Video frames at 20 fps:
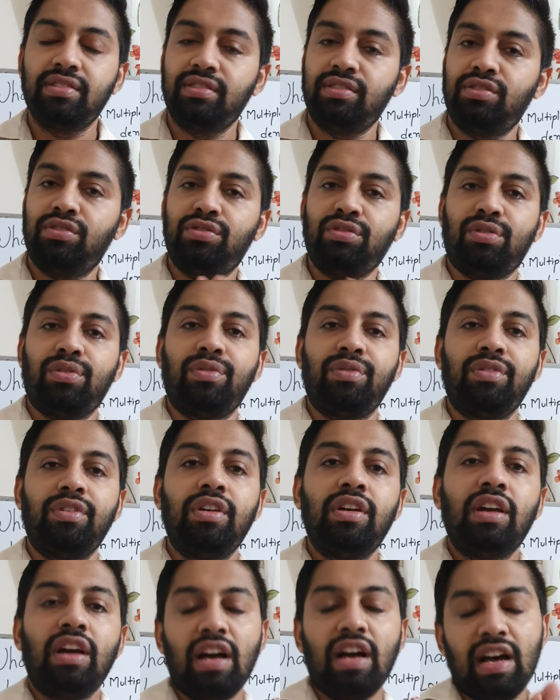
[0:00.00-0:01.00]
So
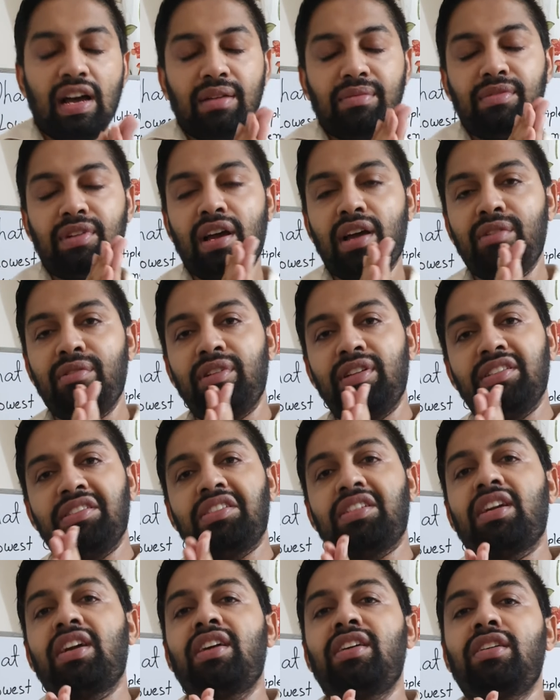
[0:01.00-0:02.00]
I will
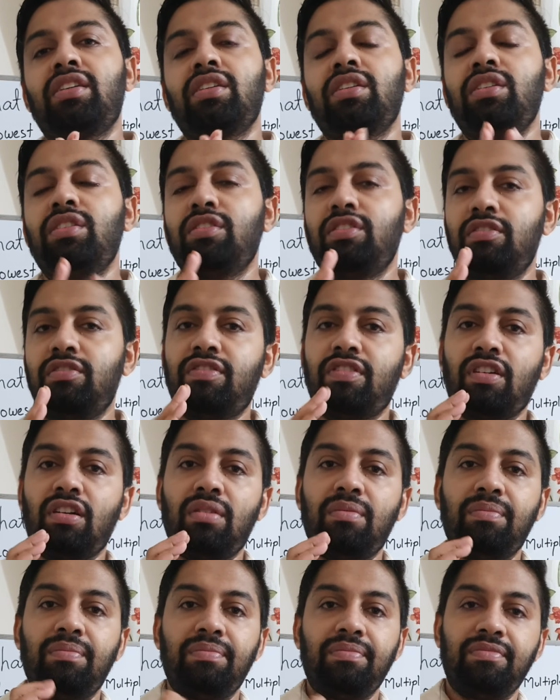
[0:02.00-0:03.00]
start
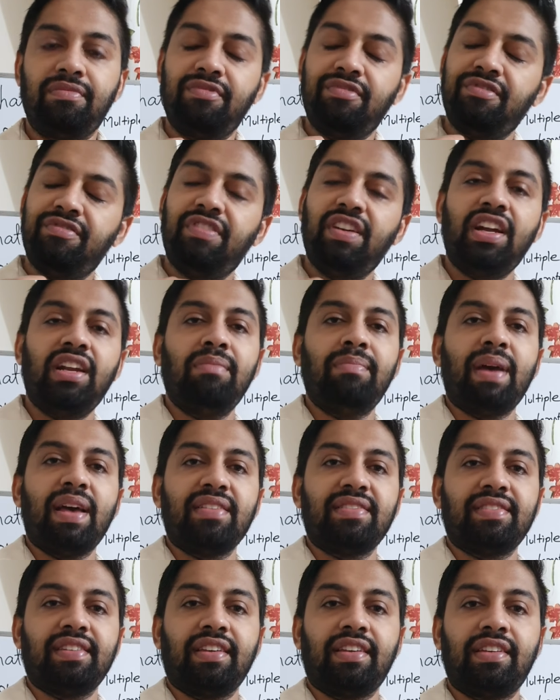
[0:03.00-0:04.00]
from very
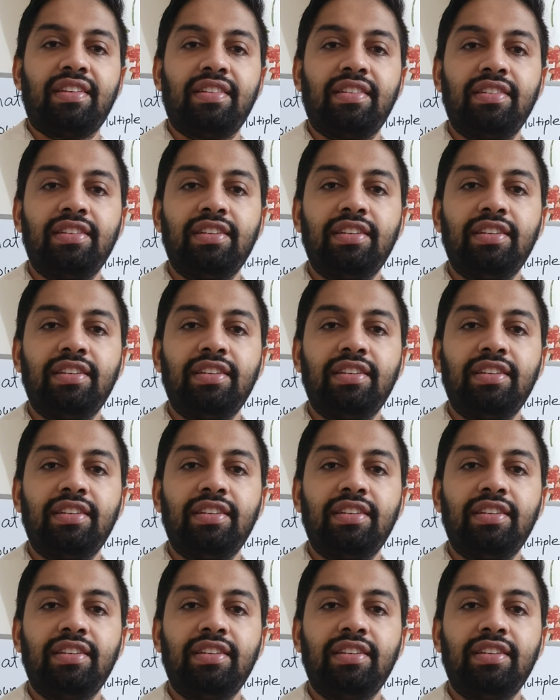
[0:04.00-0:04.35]
basic.